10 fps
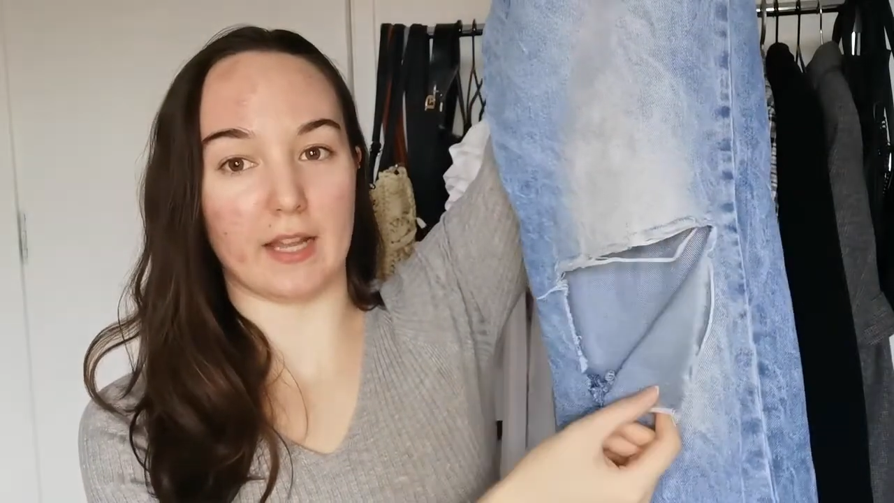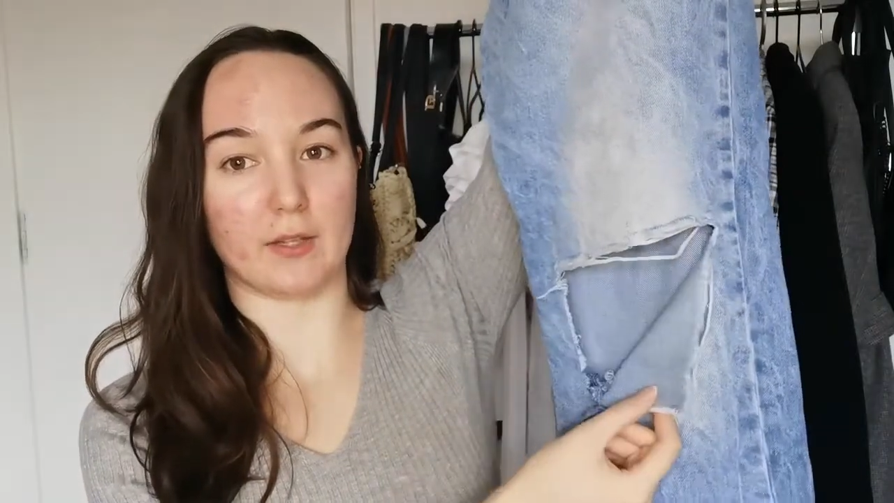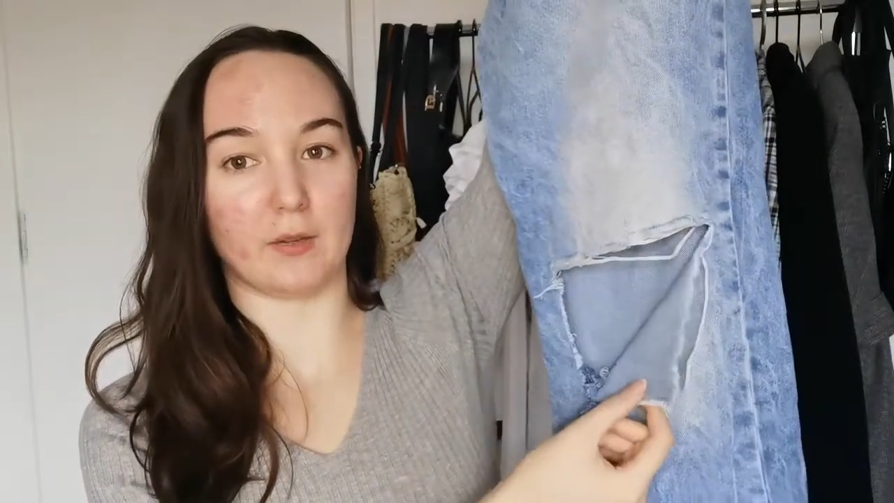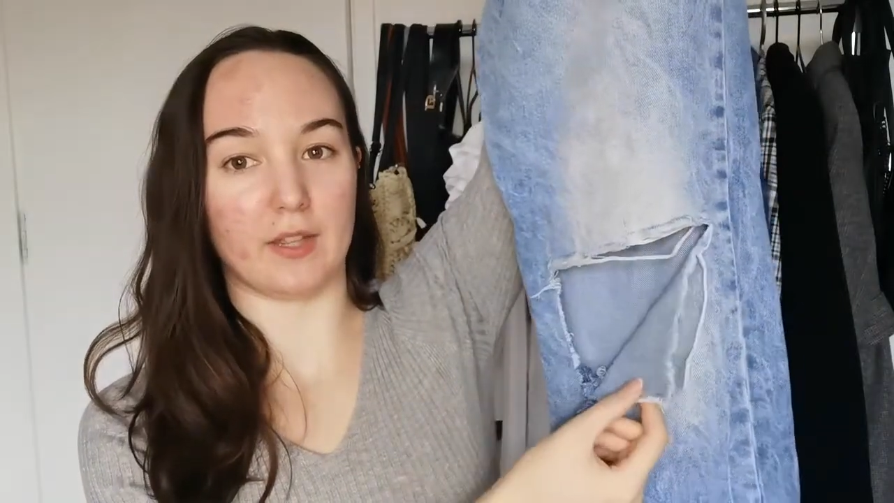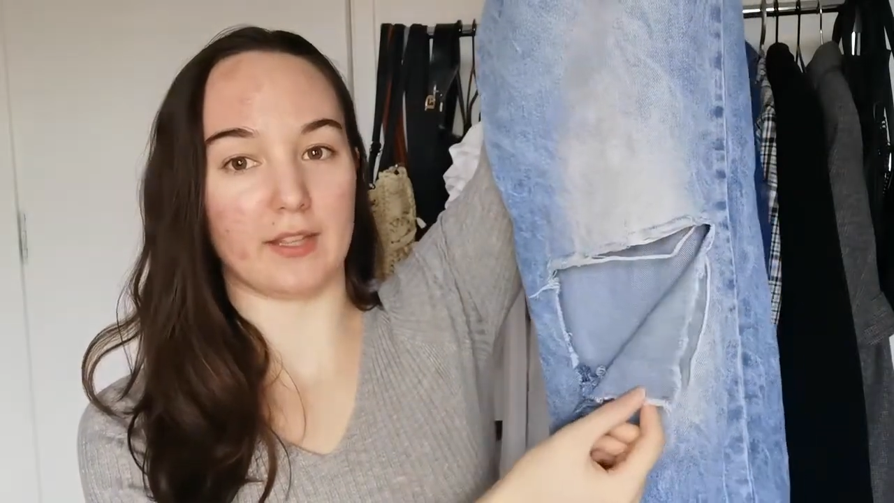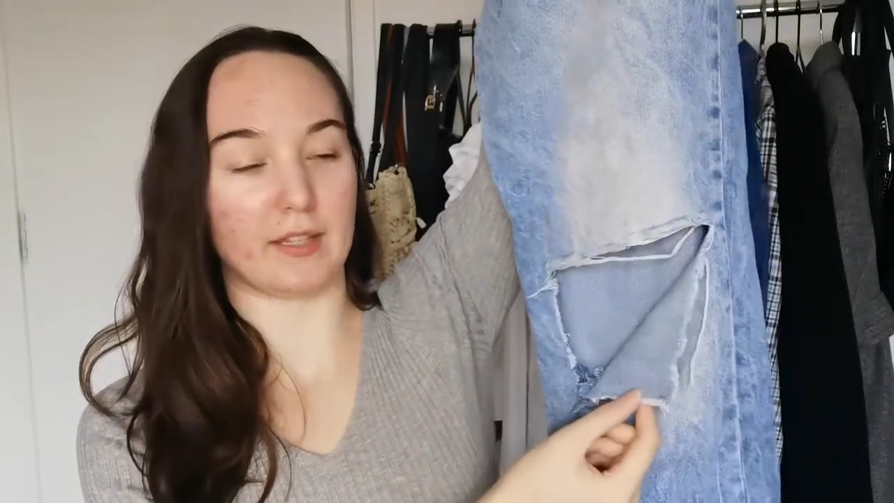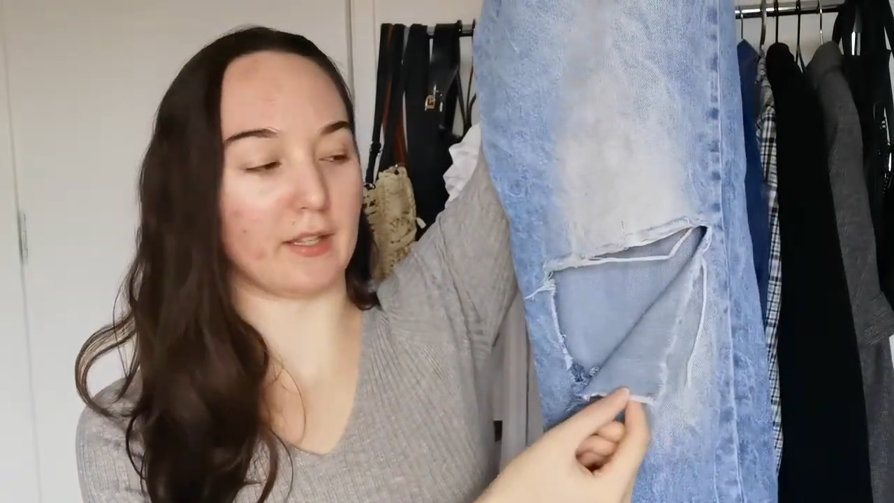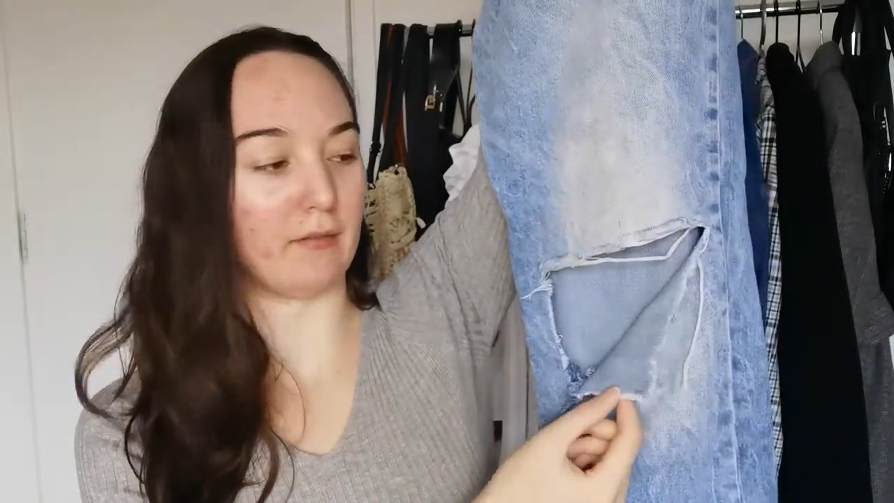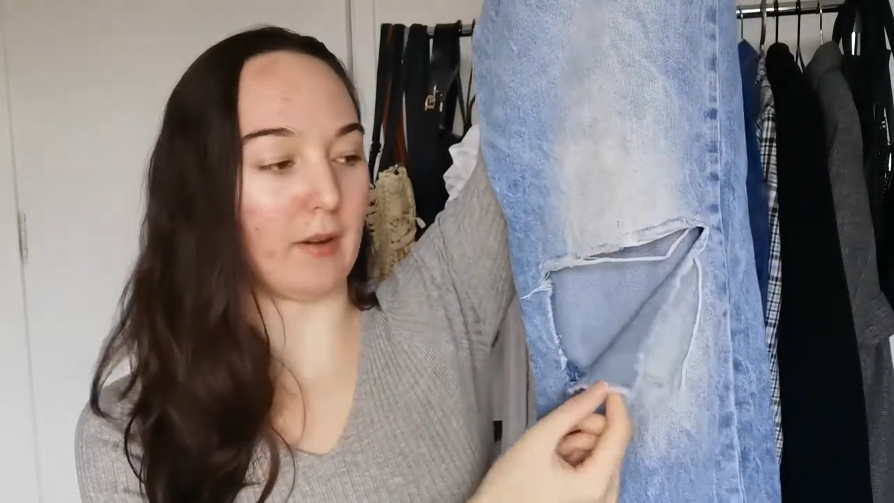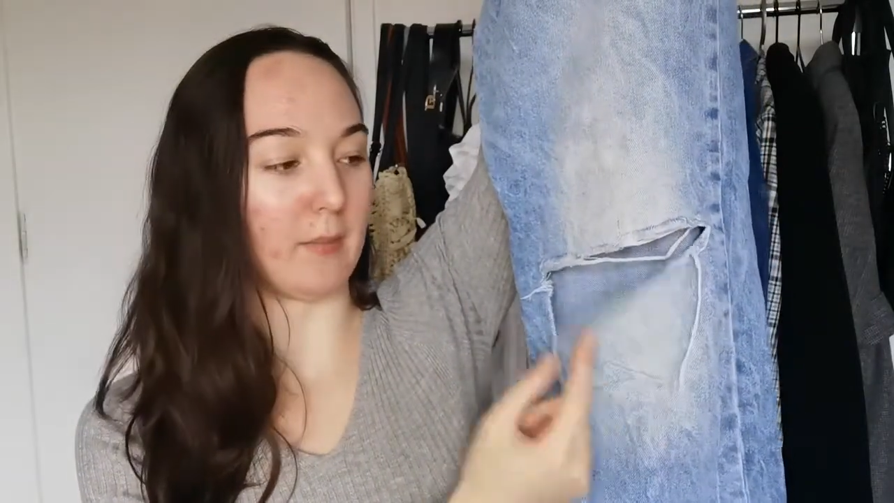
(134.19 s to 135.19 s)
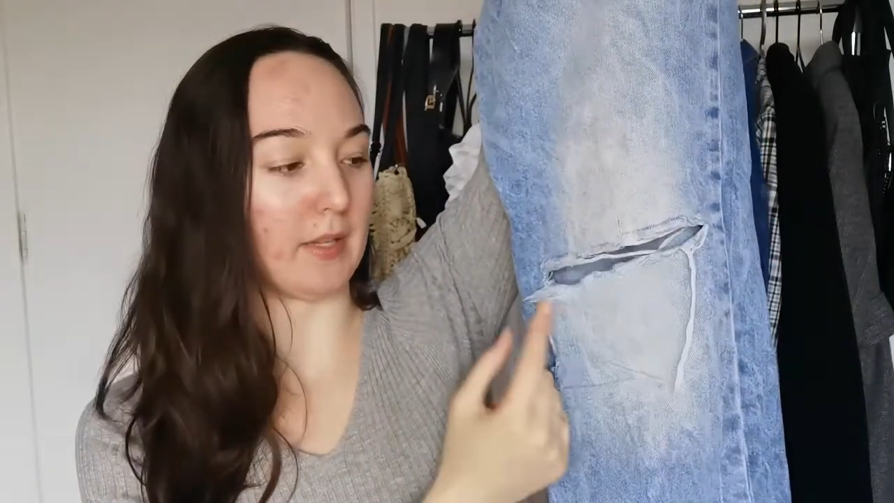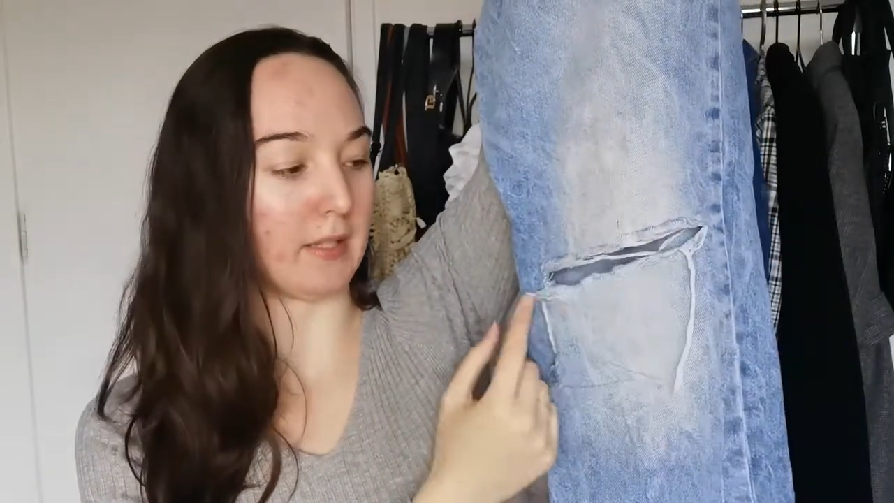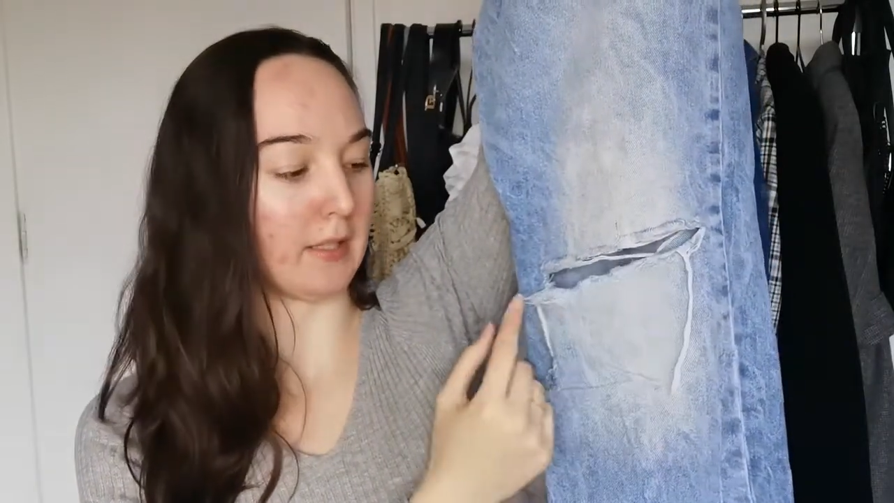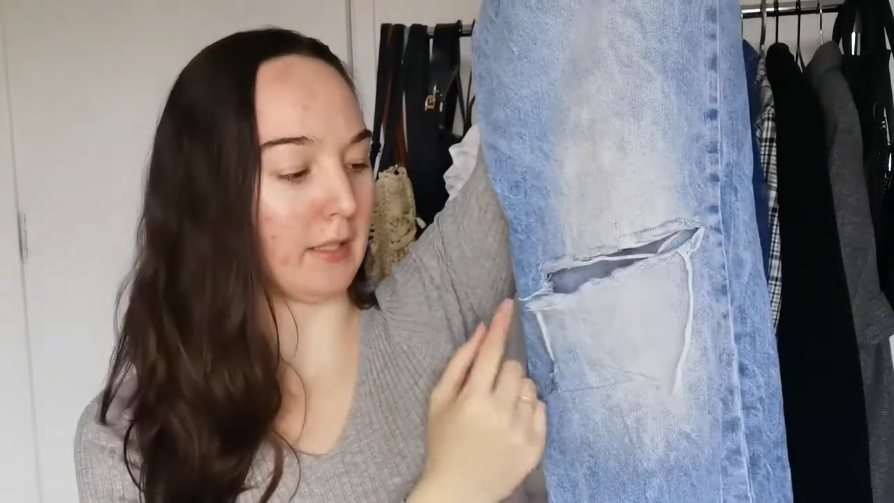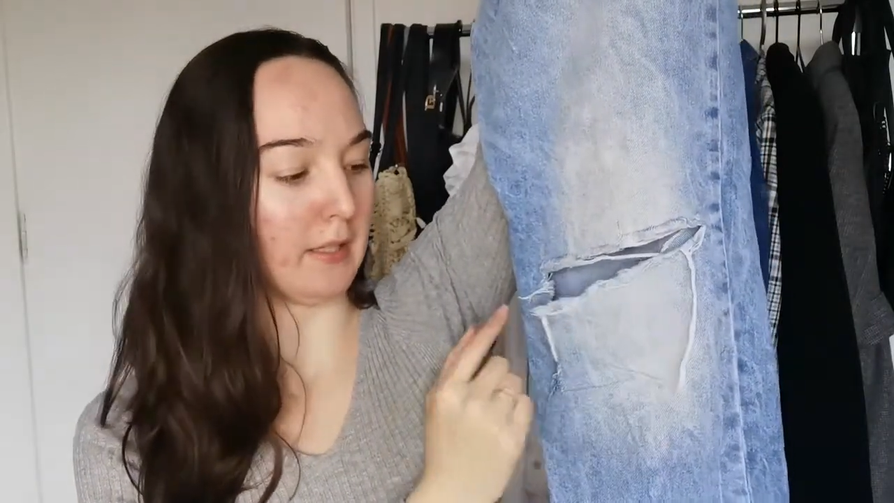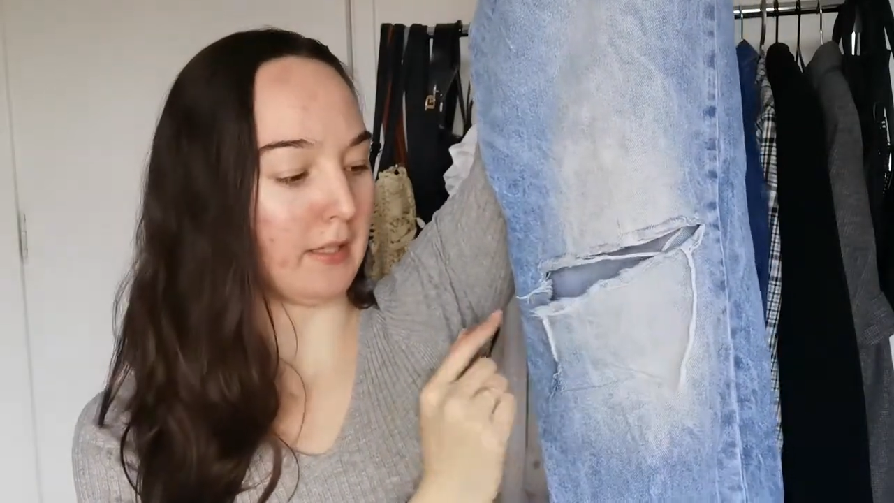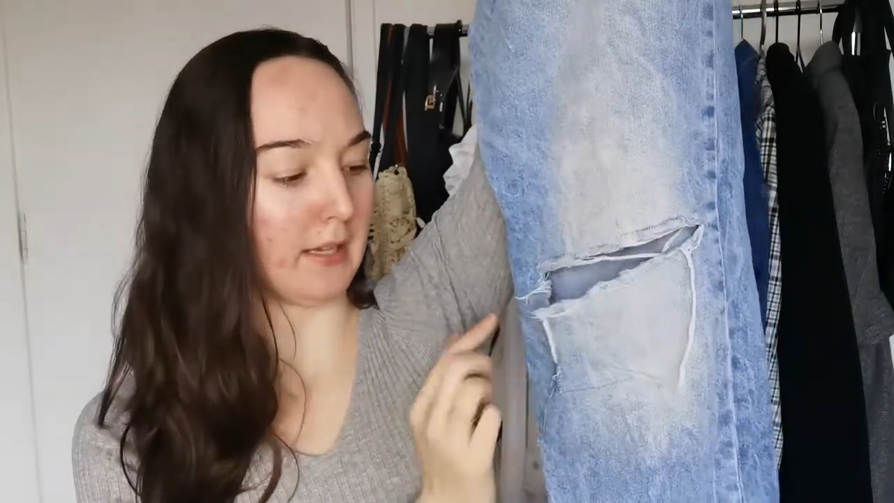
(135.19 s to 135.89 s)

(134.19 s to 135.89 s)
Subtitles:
I do think that the rip is